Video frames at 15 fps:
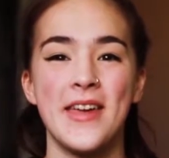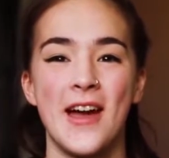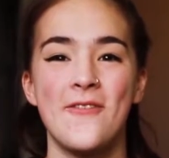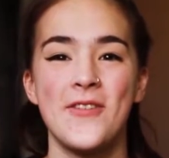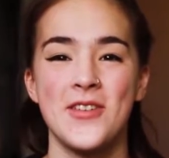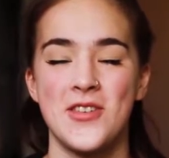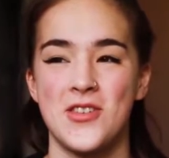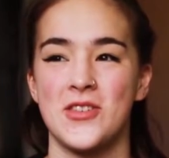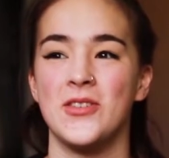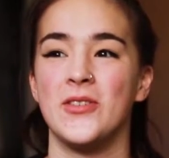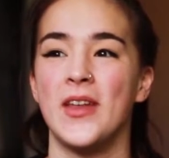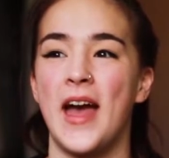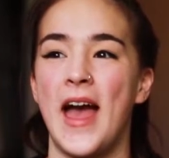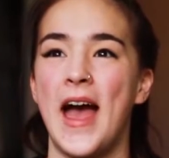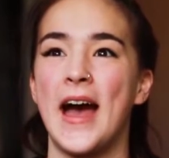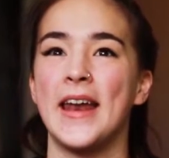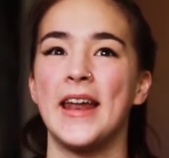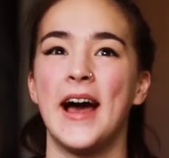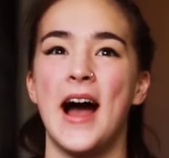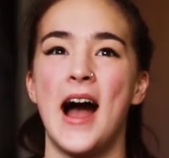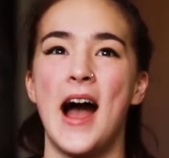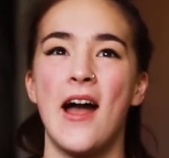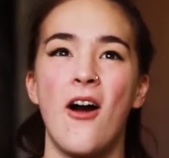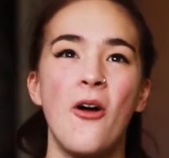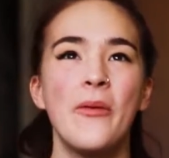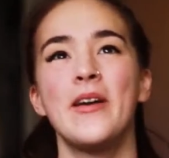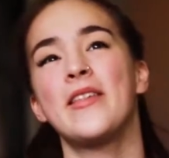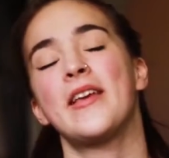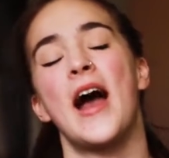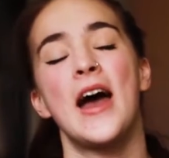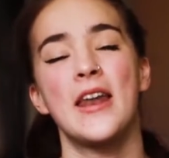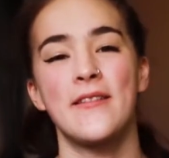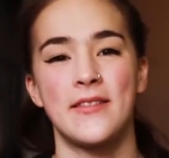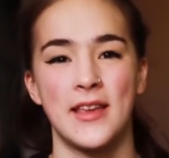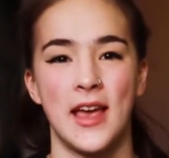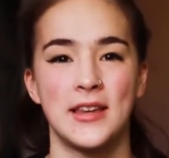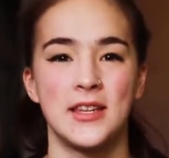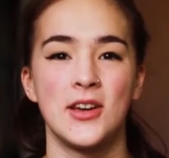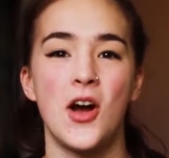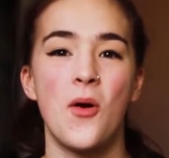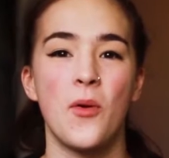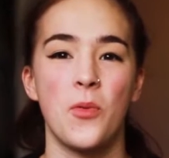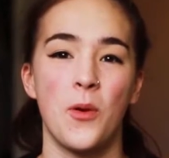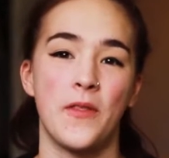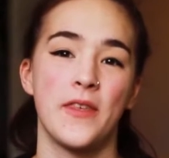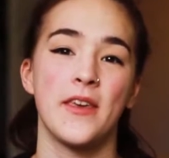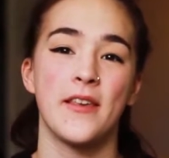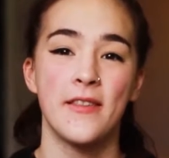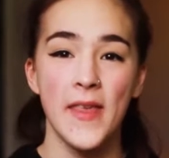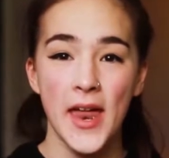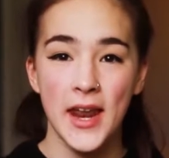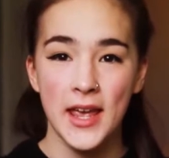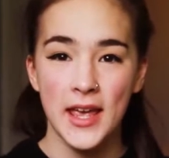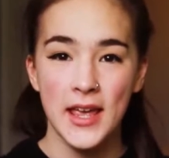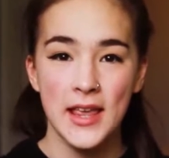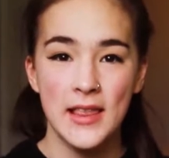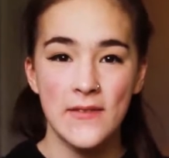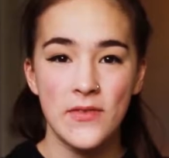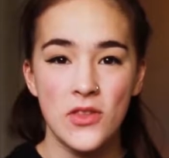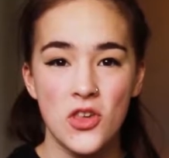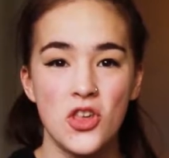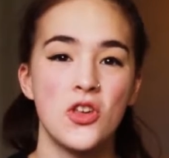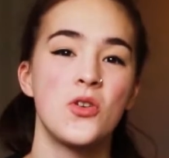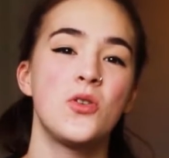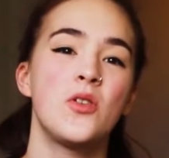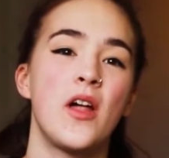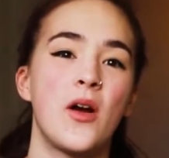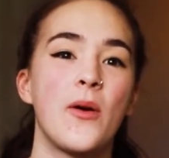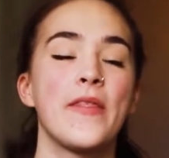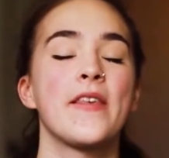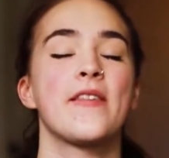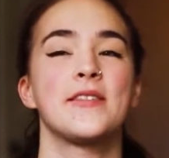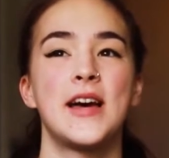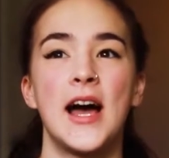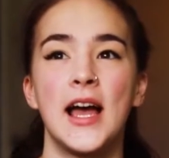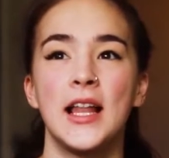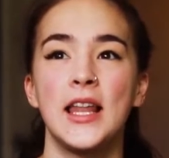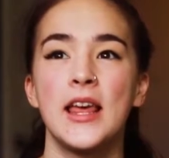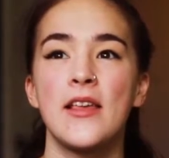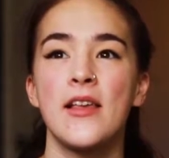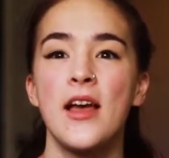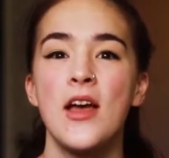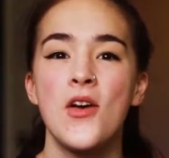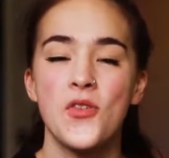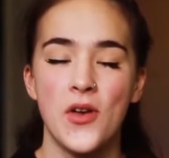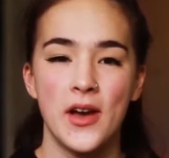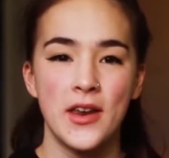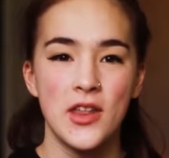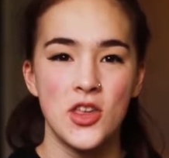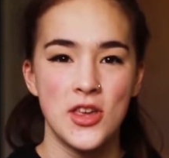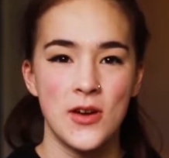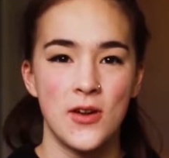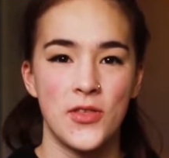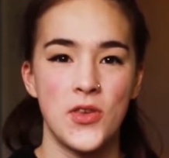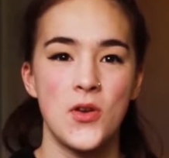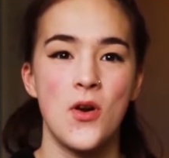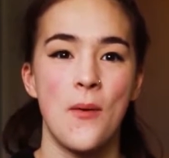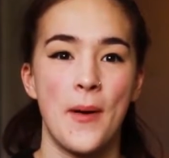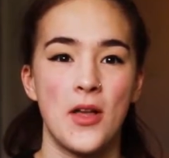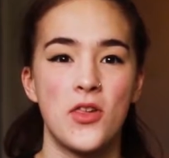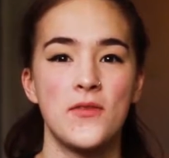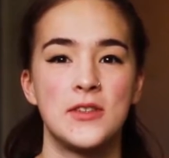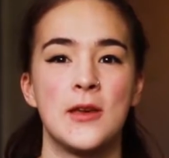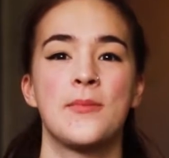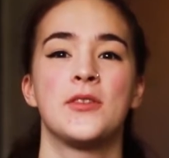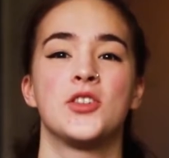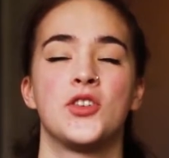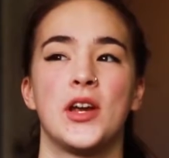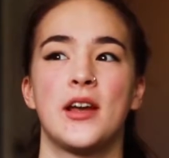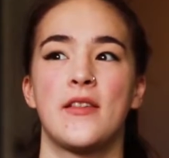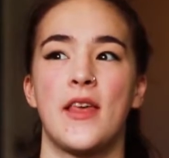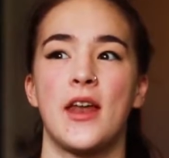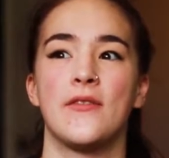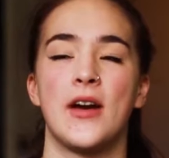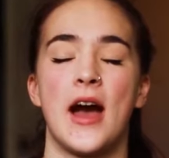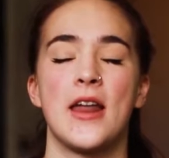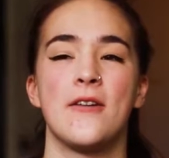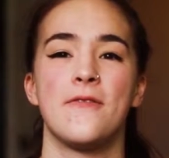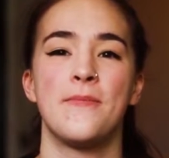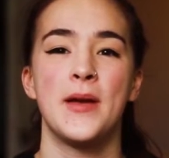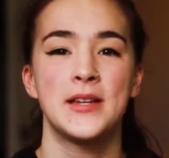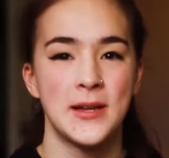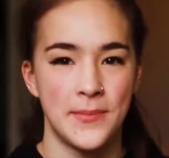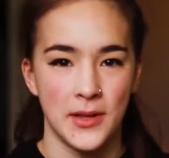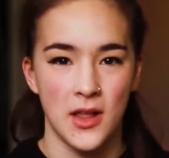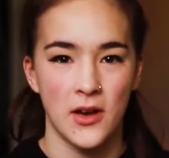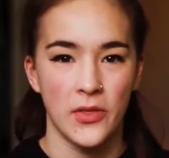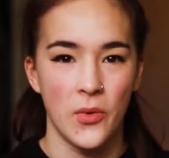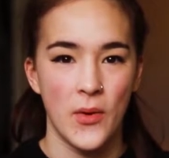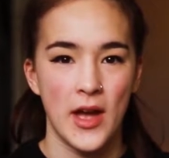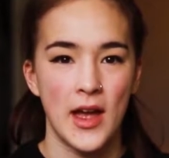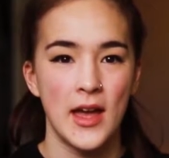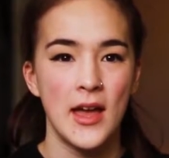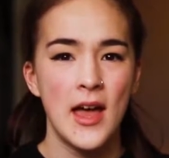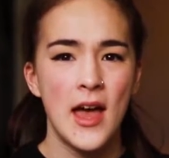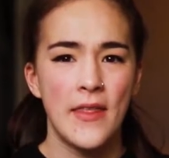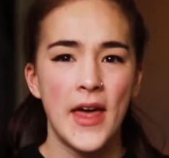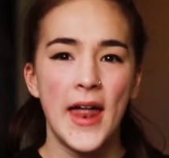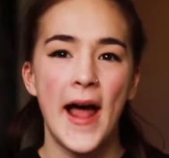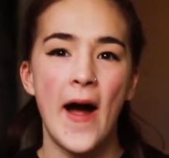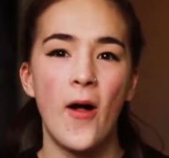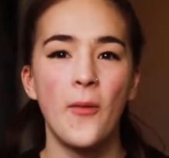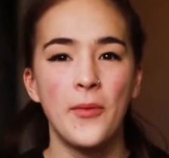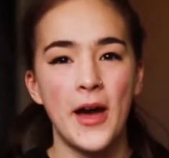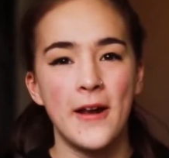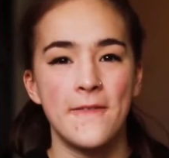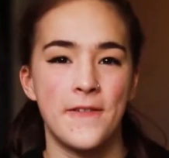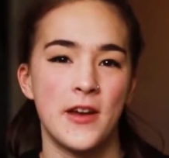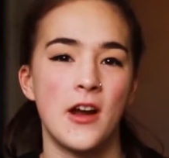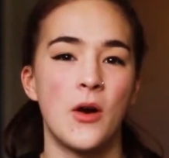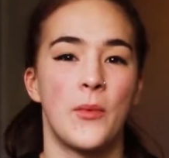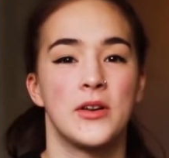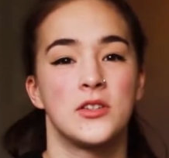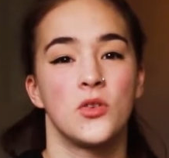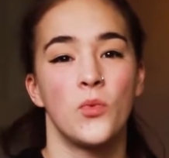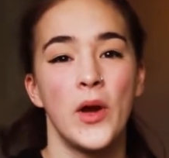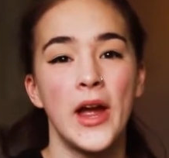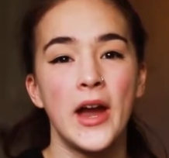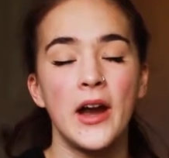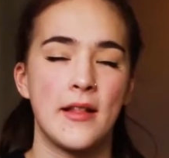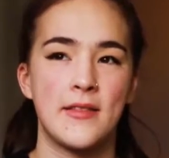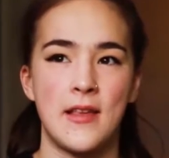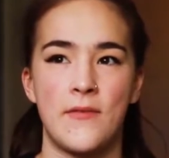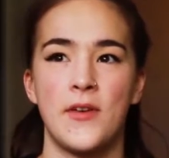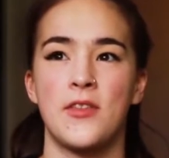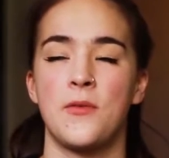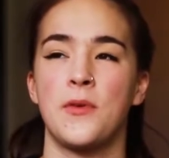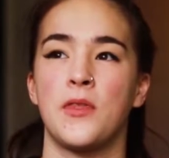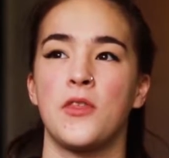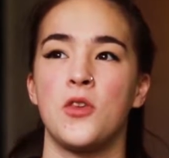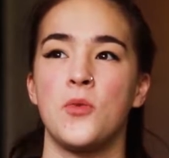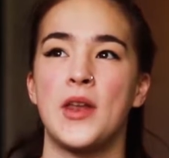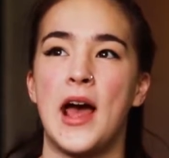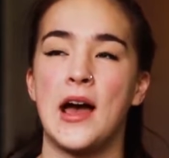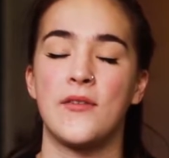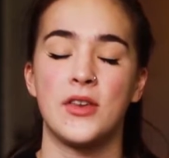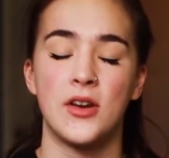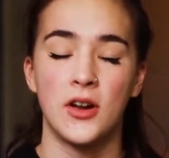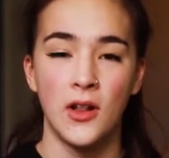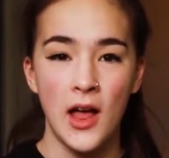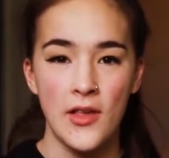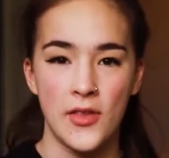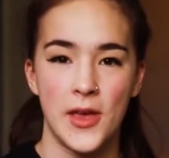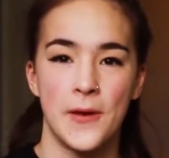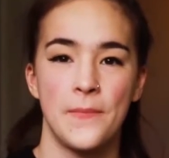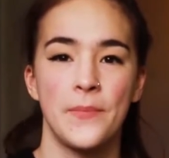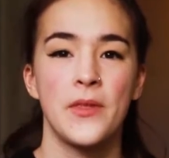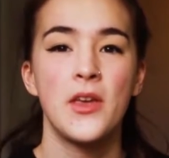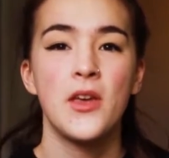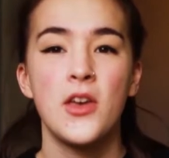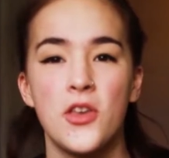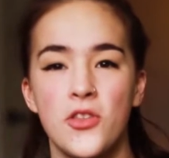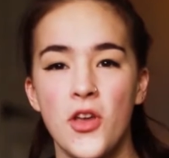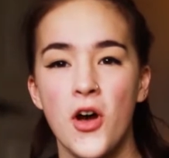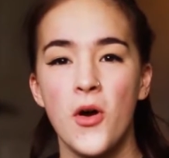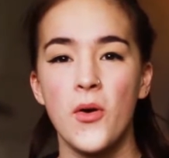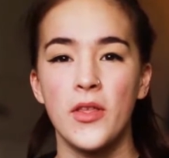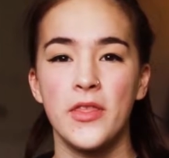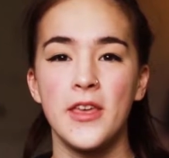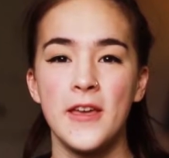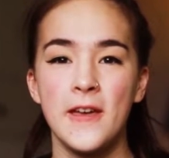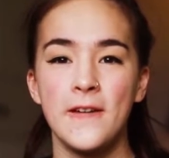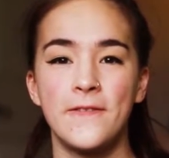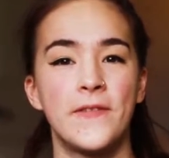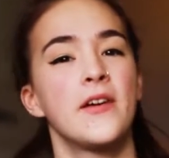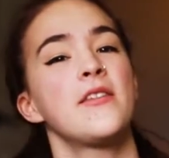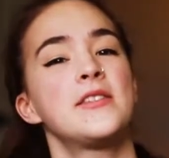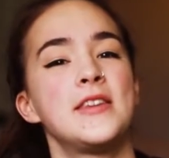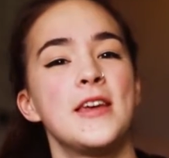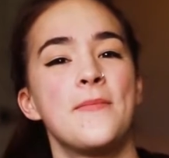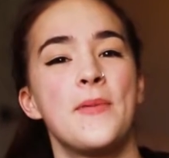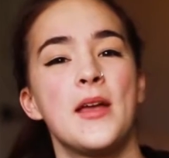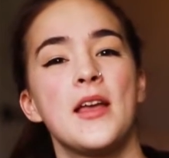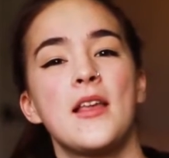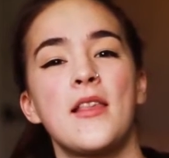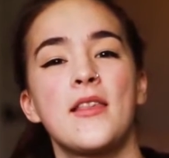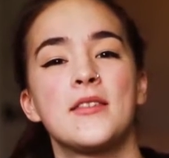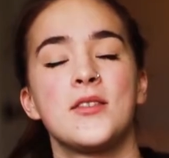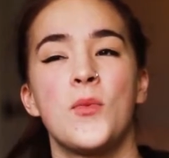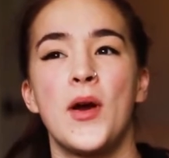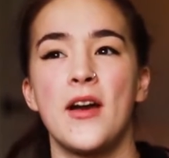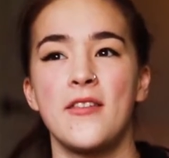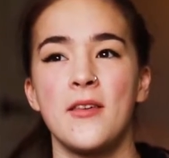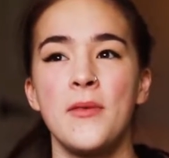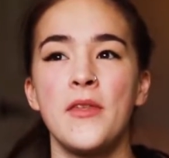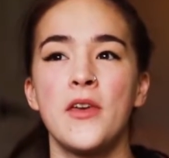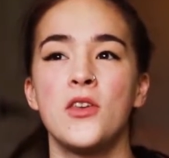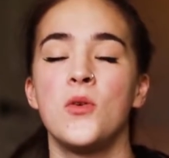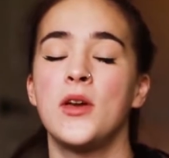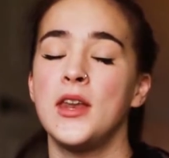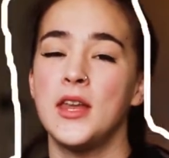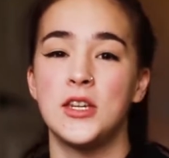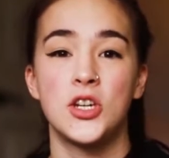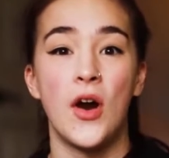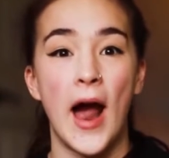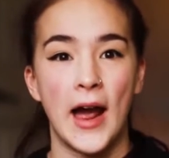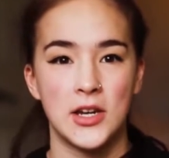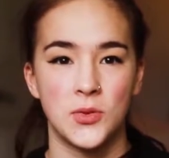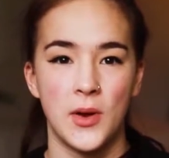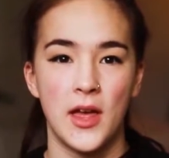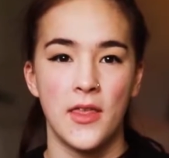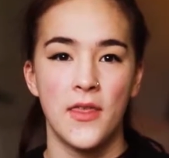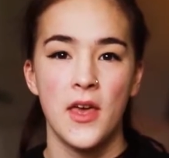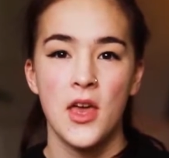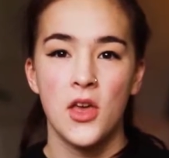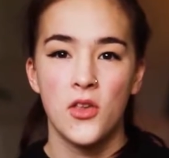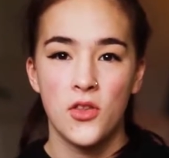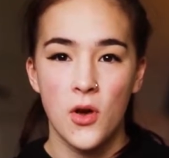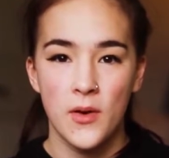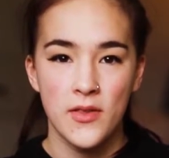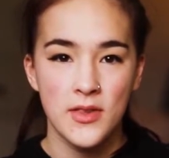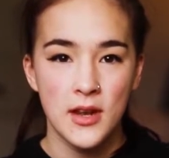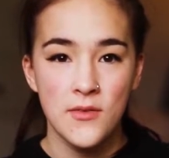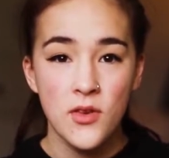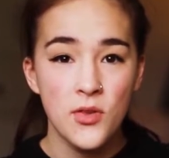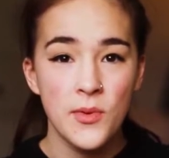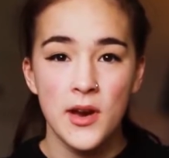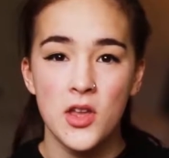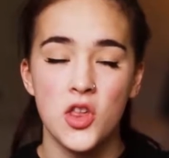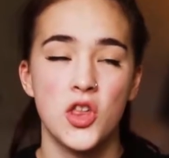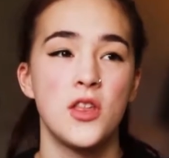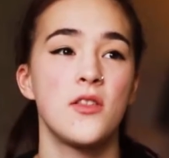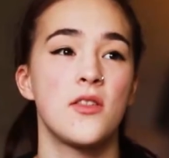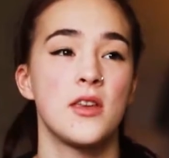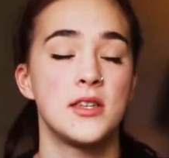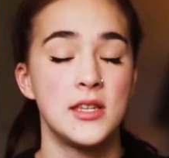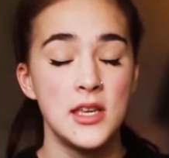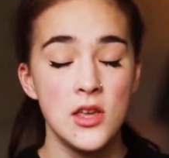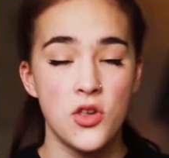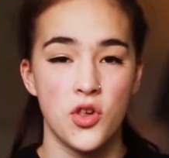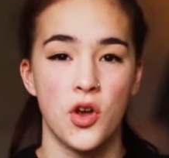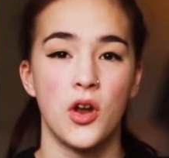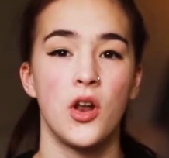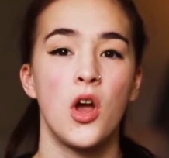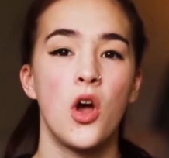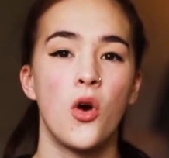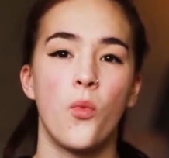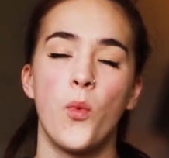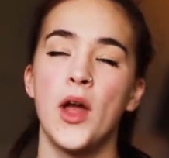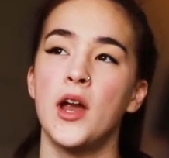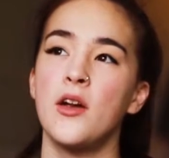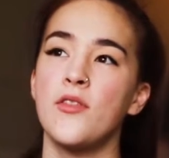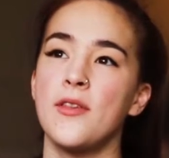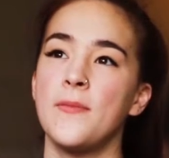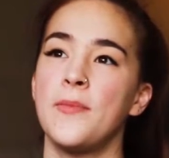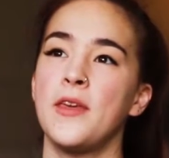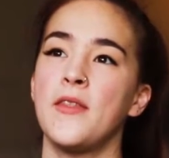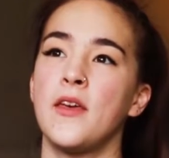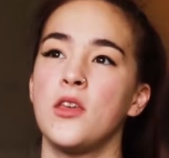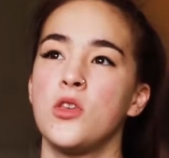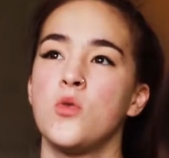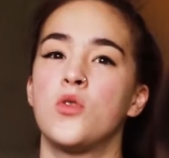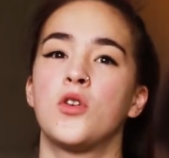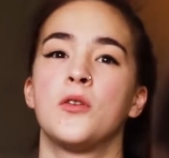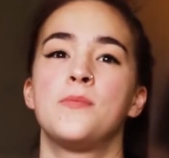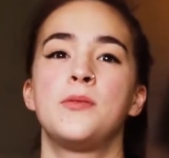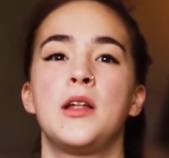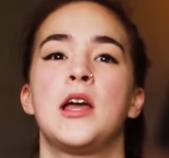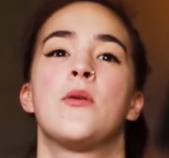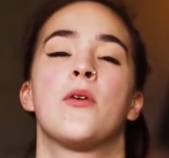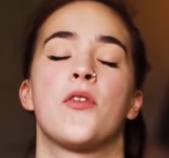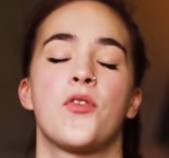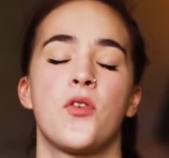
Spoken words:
Every shoot, and I always kind of say to go with what the aesthetic is of the shoe, like what the style is. So I'm going to share with you a bunch of tips and tricks that I've kind of picked up along the way that help kind of figure out what to wear, and it's definitely something that you would have in your closet. So the first tip is to wear something that you can interact with. So instead of just wearing jeans and a t-shirt, wear something that you could play with.